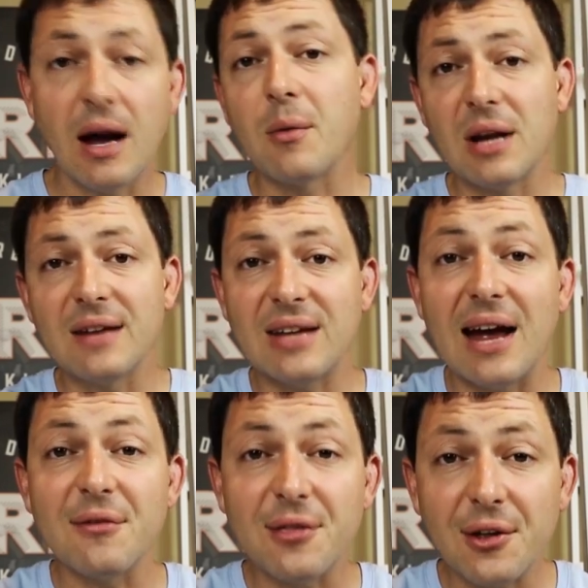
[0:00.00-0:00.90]
I would like to
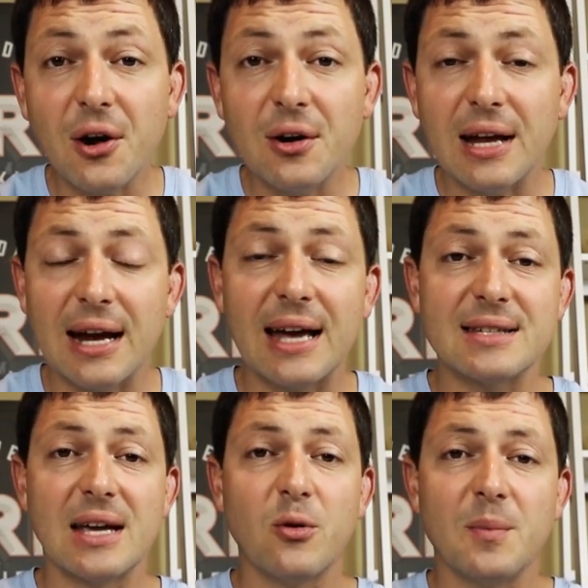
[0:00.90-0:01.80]
have 30. I
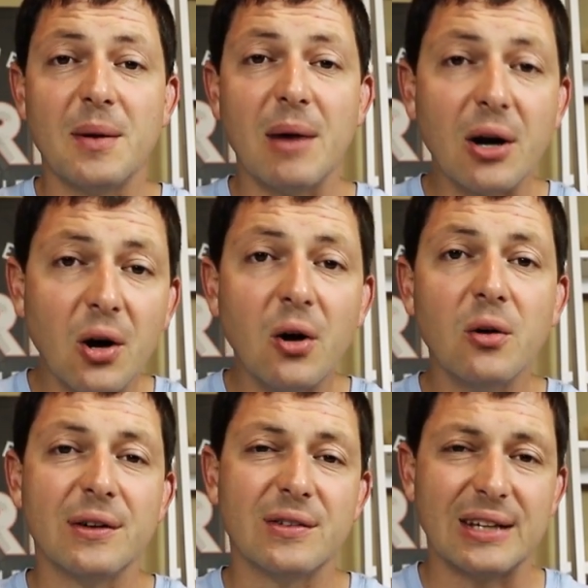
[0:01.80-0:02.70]
guess that would be my
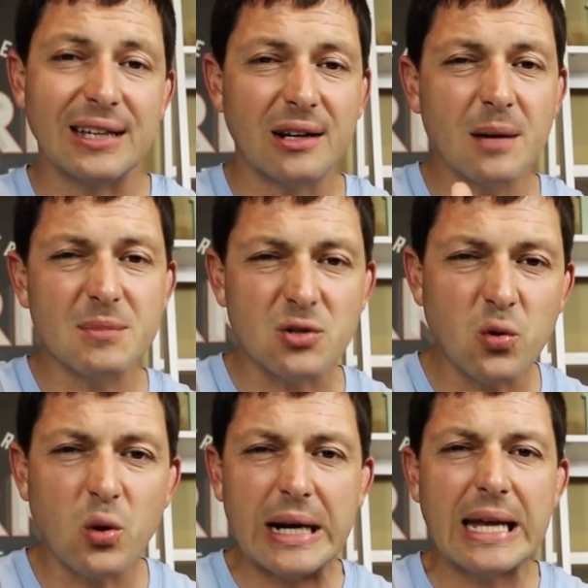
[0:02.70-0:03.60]
goal is to get it up to
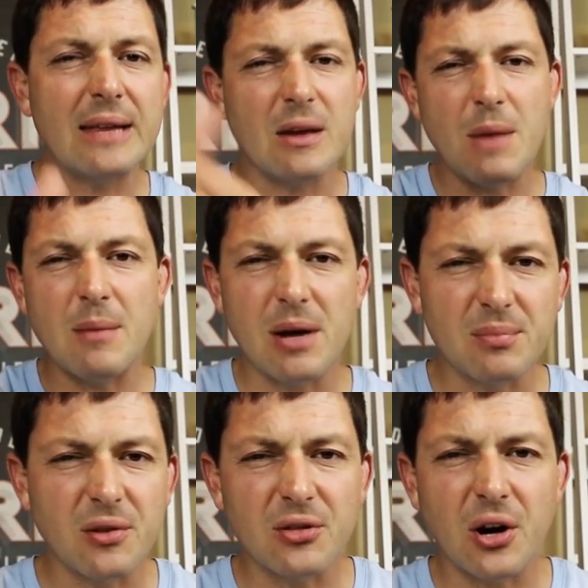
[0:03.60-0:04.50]
20 and then maybe
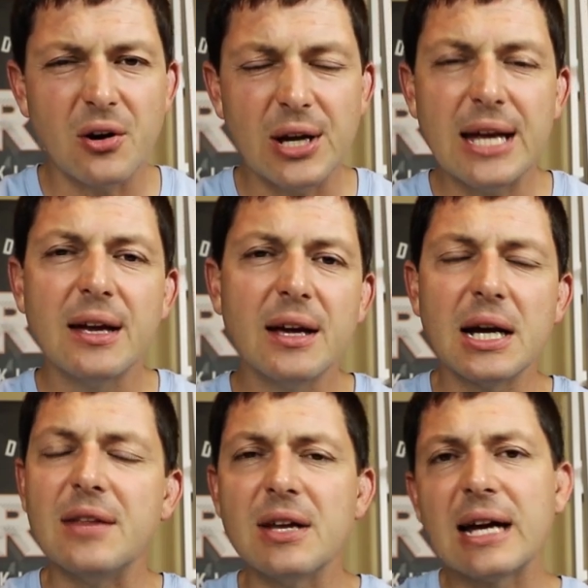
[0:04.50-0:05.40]
up to 30
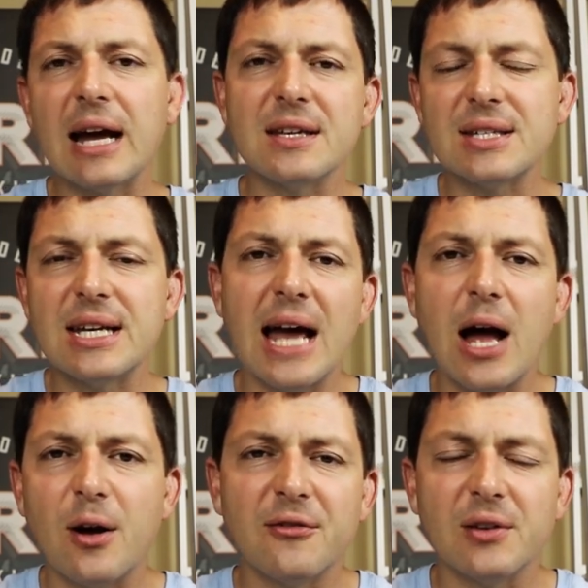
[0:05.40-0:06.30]
and then kind of see
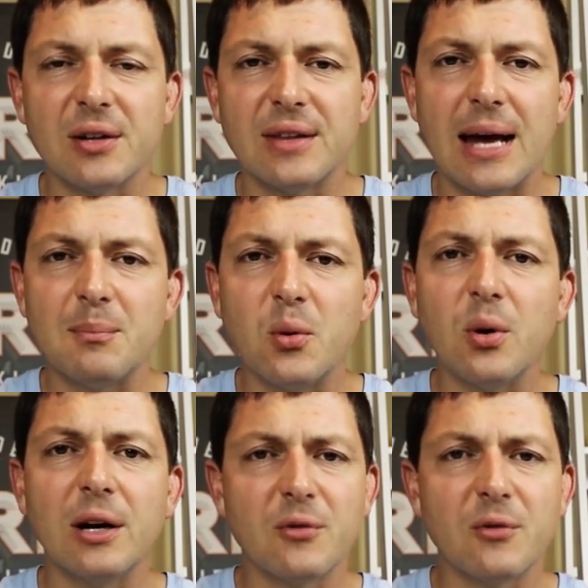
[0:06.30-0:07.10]
how I feel at that point.